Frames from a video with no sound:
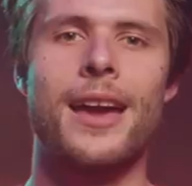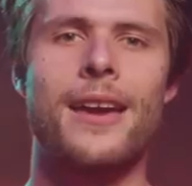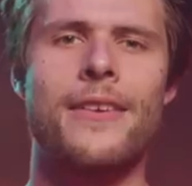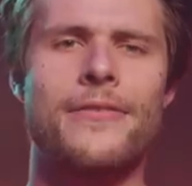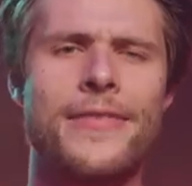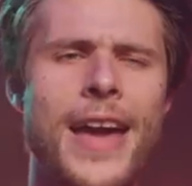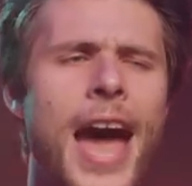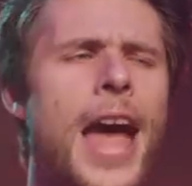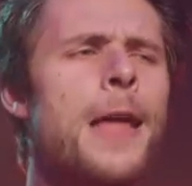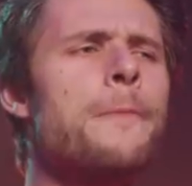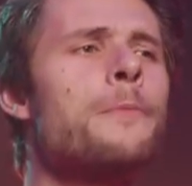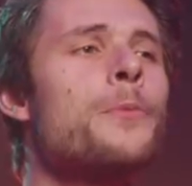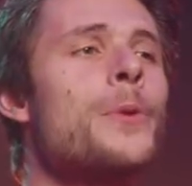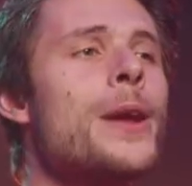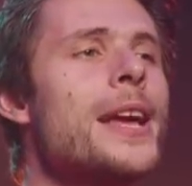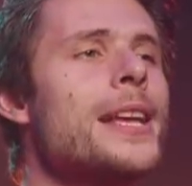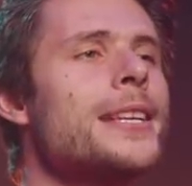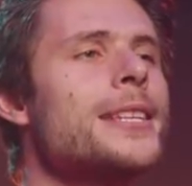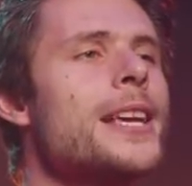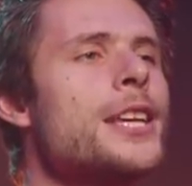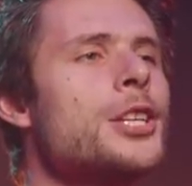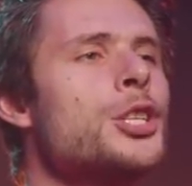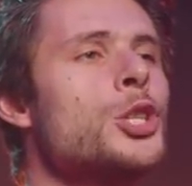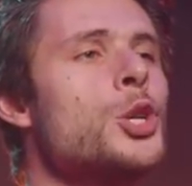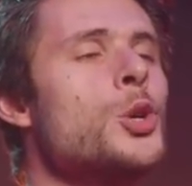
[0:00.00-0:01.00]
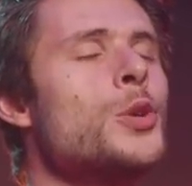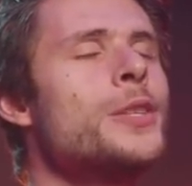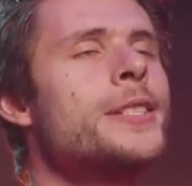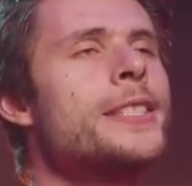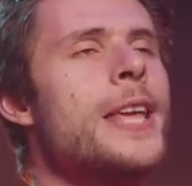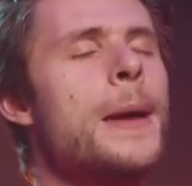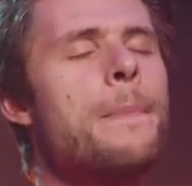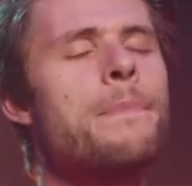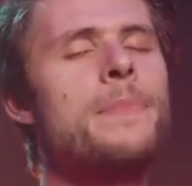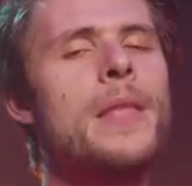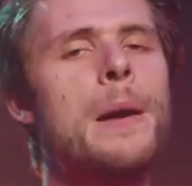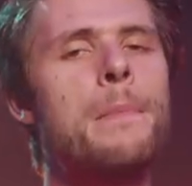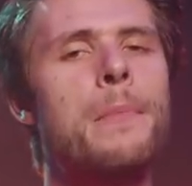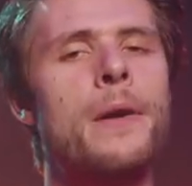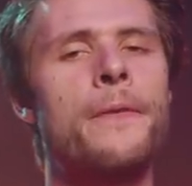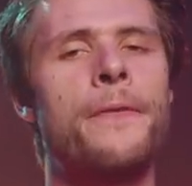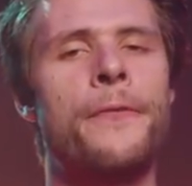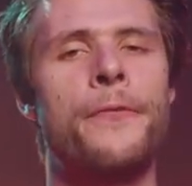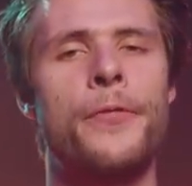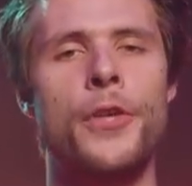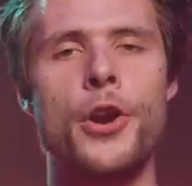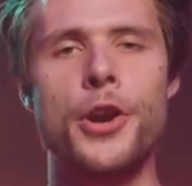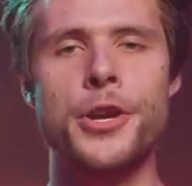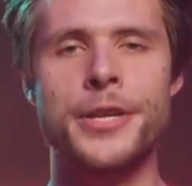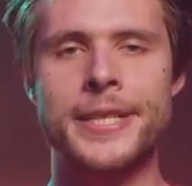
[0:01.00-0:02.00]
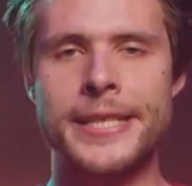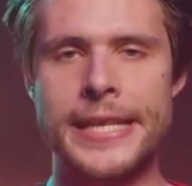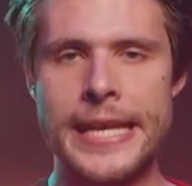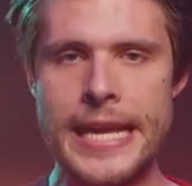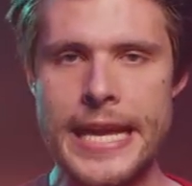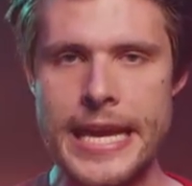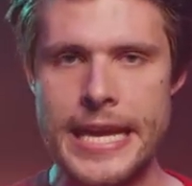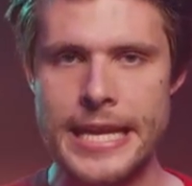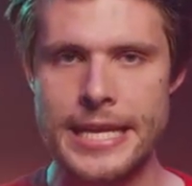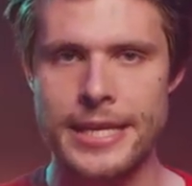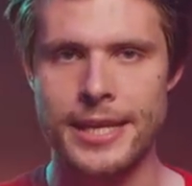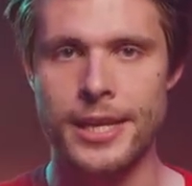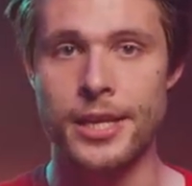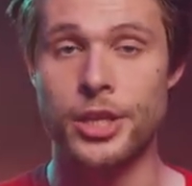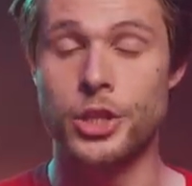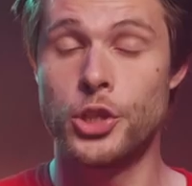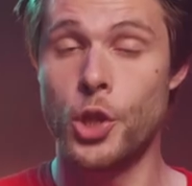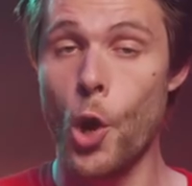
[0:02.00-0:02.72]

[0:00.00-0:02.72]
And that brings us to tip number 13,